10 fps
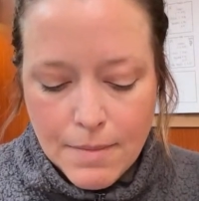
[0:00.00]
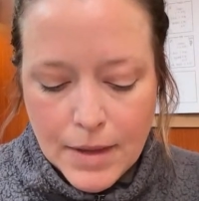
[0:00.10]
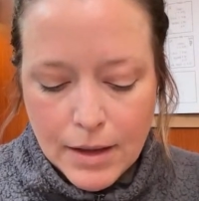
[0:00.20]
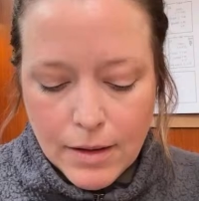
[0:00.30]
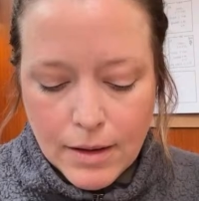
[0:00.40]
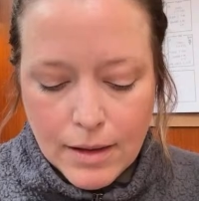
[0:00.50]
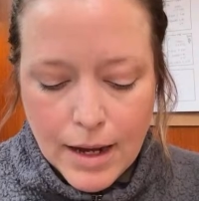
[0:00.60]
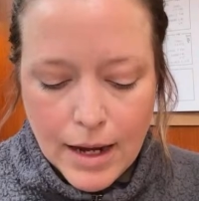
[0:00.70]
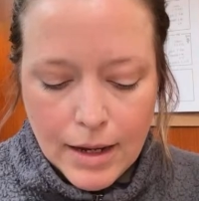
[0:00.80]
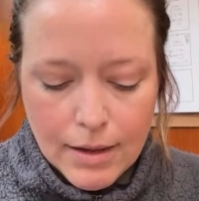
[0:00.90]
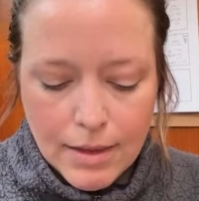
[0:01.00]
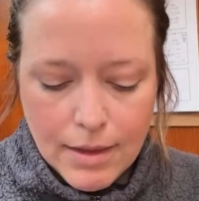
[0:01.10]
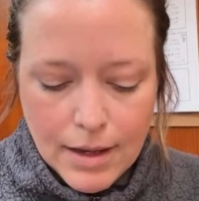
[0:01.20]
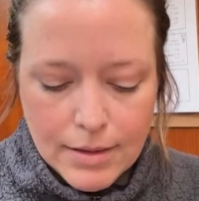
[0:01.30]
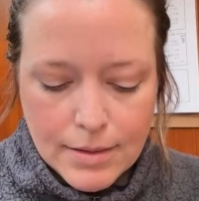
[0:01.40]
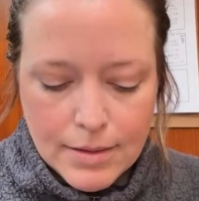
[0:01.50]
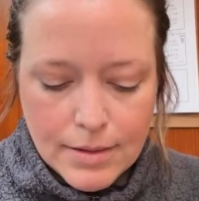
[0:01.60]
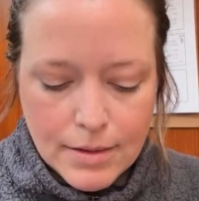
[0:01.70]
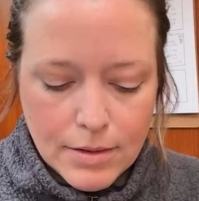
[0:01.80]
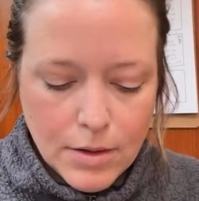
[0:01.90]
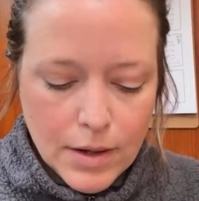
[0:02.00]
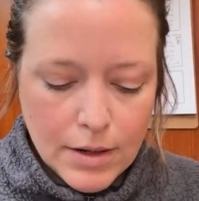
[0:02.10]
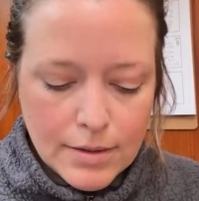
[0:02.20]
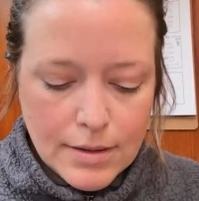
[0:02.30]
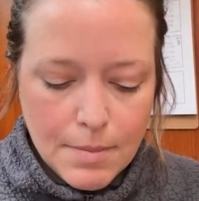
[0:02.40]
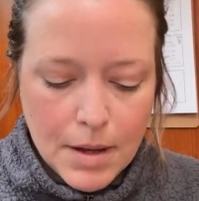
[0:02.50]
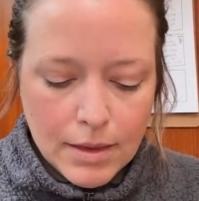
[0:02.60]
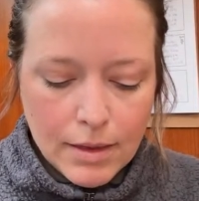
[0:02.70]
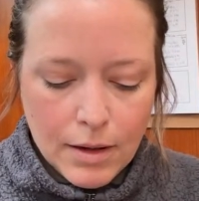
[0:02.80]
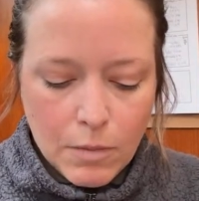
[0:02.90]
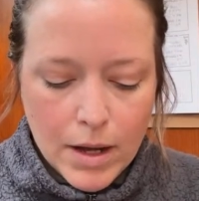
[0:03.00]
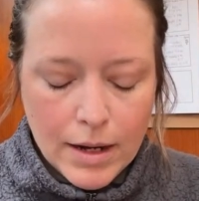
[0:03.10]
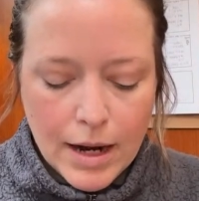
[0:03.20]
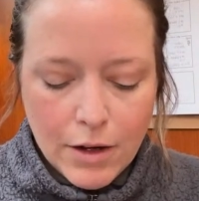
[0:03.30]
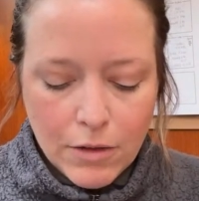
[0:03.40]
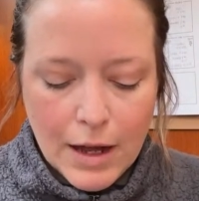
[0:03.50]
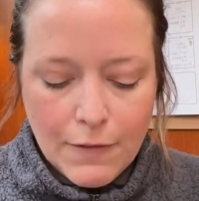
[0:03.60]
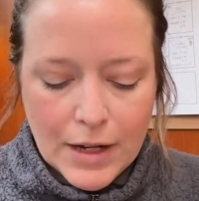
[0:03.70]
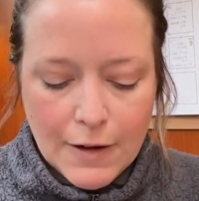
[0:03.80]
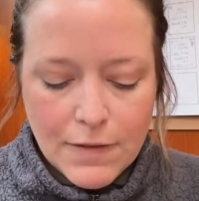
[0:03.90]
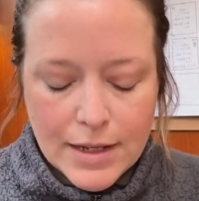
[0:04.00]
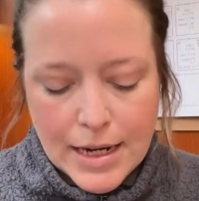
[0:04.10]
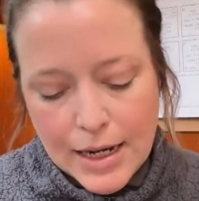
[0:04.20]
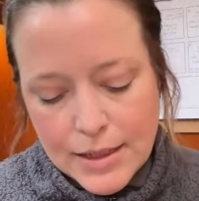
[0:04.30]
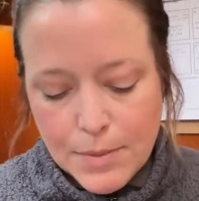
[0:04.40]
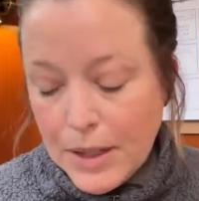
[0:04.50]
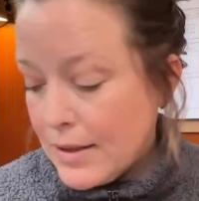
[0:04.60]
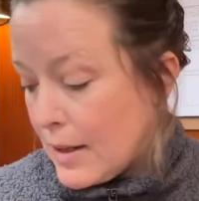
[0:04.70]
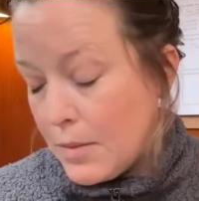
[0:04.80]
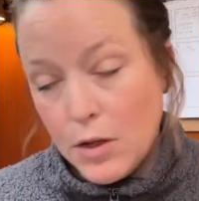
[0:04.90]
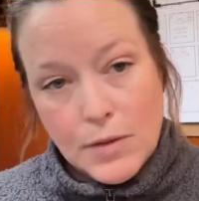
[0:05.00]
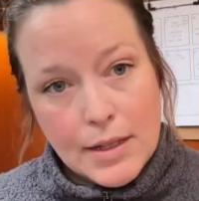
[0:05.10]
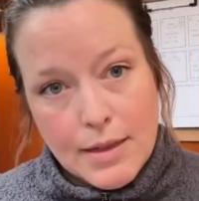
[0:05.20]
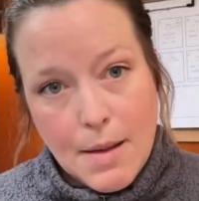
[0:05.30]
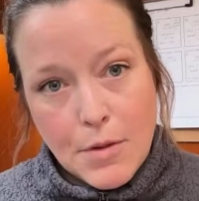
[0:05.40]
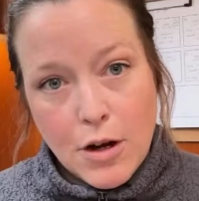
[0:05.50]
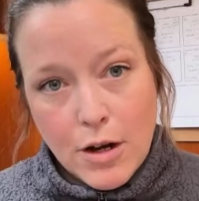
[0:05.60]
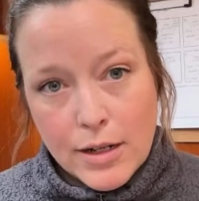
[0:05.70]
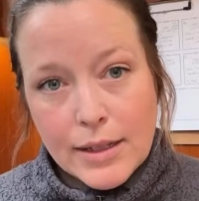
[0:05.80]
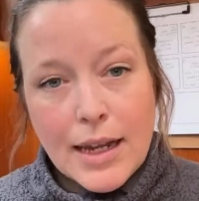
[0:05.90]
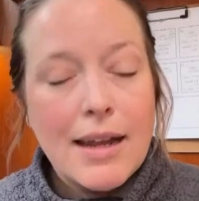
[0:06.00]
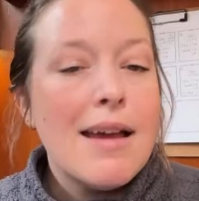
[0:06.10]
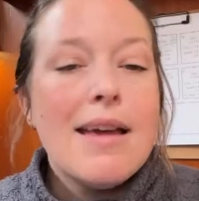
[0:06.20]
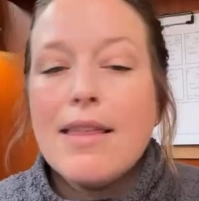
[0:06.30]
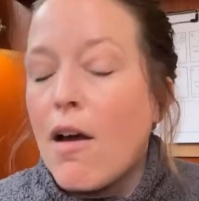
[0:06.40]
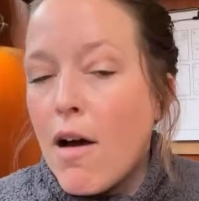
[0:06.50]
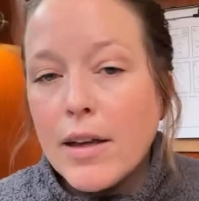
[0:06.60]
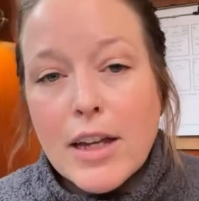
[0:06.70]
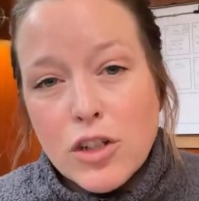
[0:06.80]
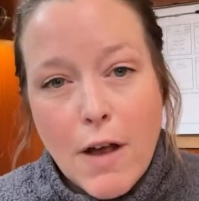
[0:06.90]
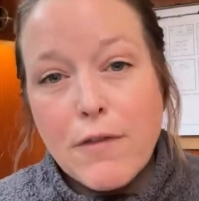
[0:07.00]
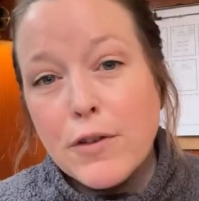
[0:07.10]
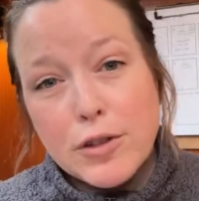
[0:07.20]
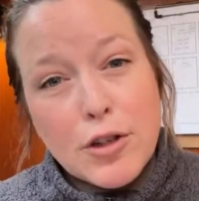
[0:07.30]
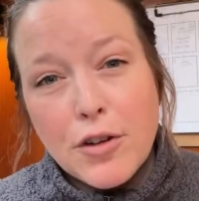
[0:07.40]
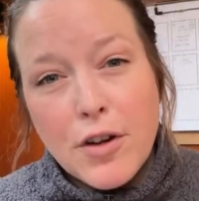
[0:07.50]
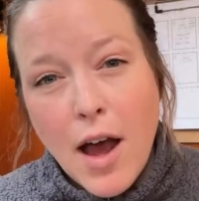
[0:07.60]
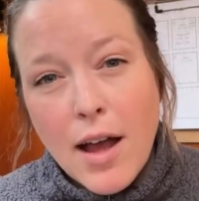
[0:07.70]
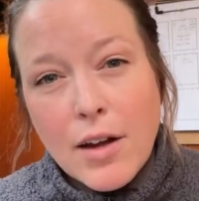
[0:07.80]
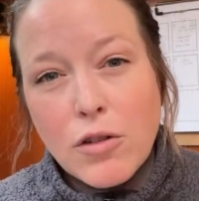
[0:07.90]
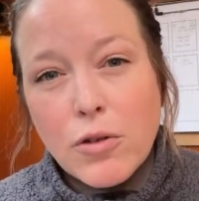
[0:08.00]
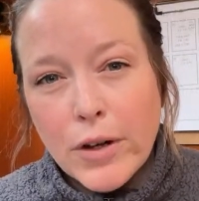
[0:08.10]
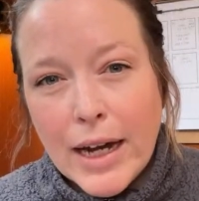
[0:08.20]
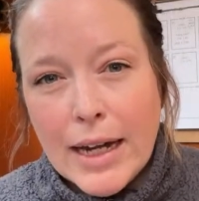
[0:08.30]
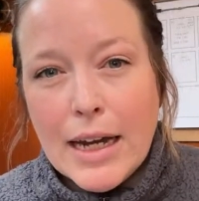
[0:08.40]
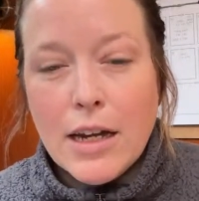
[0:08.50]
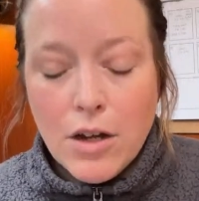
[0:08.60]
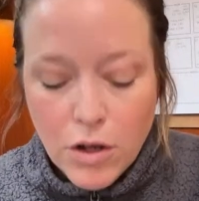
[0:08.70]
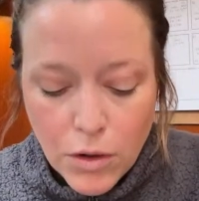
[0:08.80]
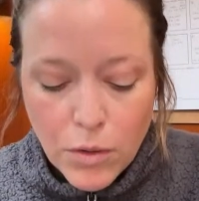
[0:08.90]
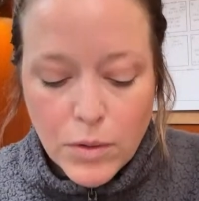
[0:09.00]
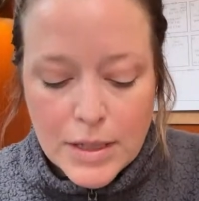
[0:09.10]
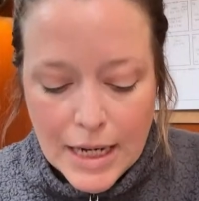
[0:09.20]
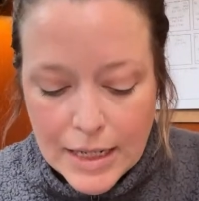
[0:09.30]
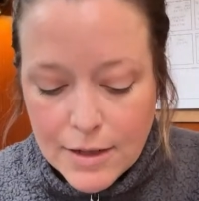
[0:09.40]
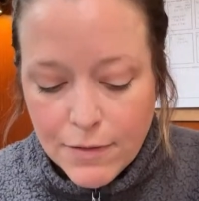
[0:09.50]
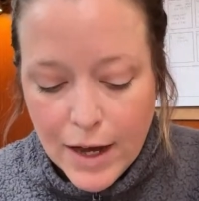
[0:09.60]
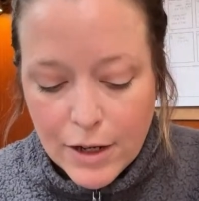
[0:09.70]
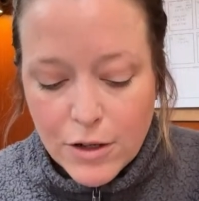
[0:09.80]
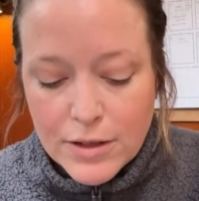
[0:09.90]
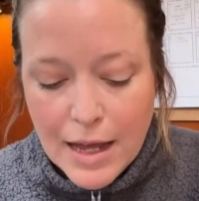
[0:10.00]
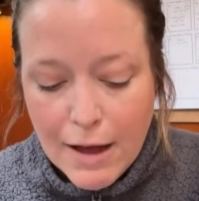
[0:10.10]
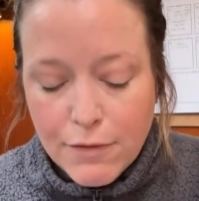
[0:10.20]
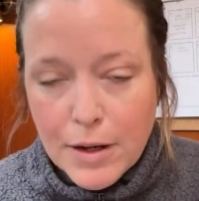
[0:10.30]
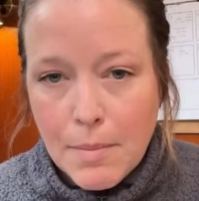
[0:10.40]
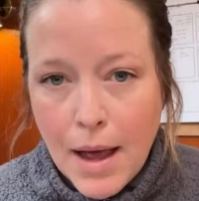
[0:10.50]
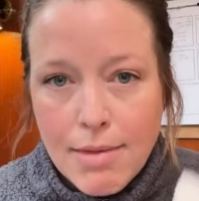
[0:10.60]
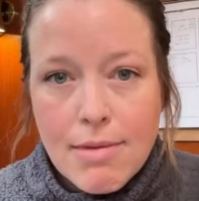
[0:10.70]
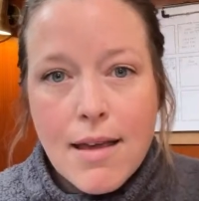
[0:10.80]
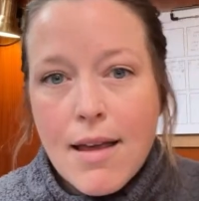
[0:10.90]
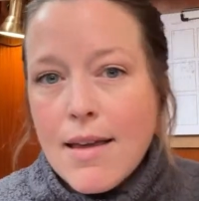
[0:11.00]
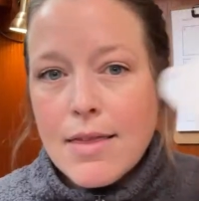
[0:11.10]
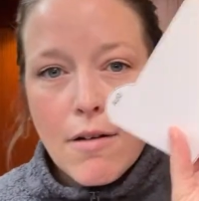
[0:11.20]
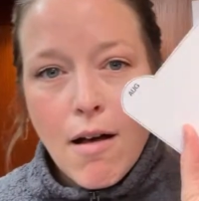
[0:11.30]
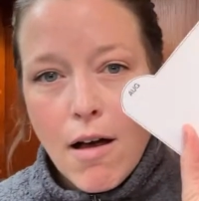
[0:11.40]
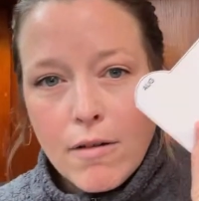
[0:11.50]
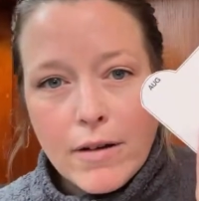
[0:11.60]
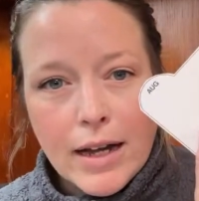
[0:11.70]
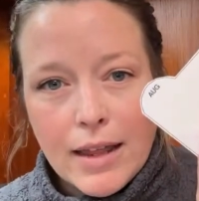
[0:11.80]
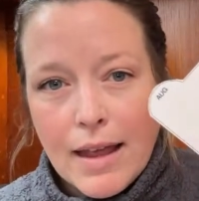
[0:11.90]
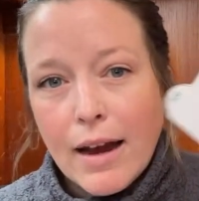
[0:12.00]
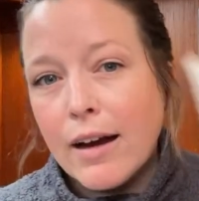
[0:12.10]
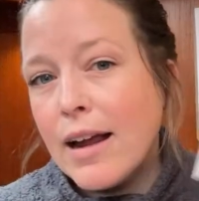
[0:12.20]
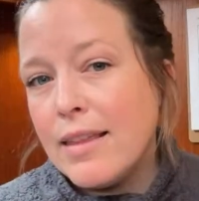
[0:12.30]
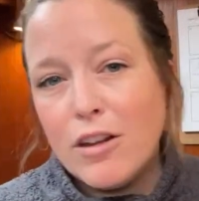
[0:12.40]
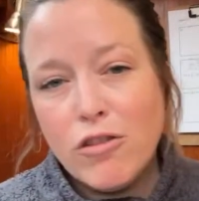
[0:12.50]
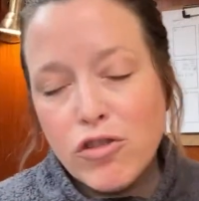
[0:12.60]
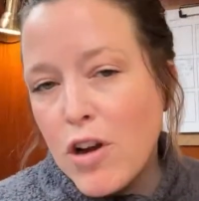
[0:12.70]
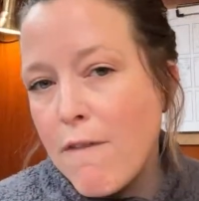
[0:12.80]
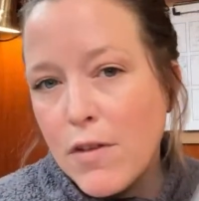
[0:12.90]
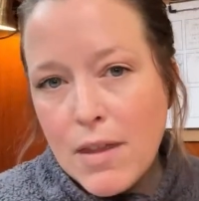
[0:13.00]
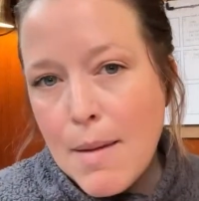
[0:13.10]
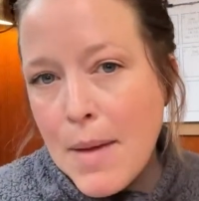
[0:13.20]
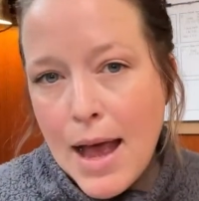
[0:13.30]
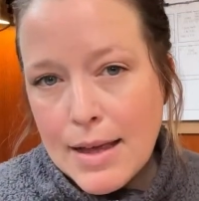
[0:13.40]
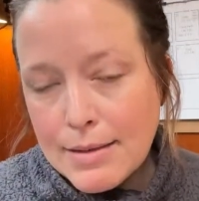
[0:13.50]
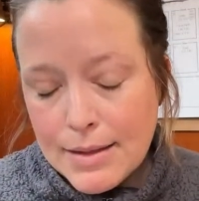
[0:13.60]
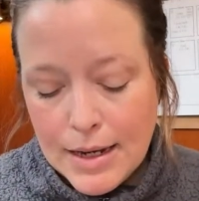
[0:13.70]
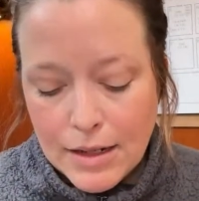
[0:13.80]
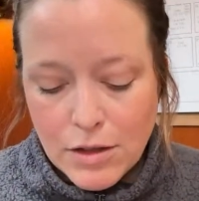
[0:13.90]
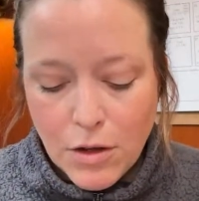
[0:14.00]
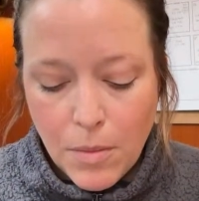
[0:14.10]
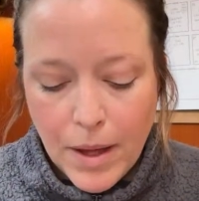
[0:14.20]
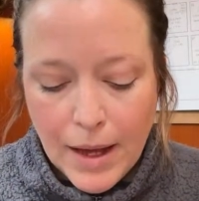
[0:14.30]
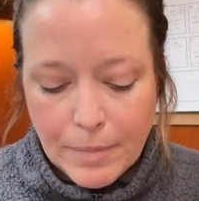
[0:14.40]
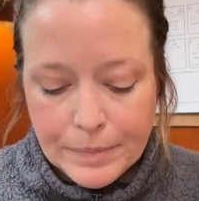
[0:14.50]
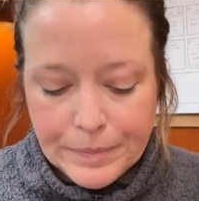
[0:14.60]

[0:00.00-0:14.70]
They look like this. So here's the monthly one. I don't have any of the dates because I'm using them currently. They all get shuffled, so you're not creating new date dividers every month. They're already there, and then you shuffle them as the dates go by.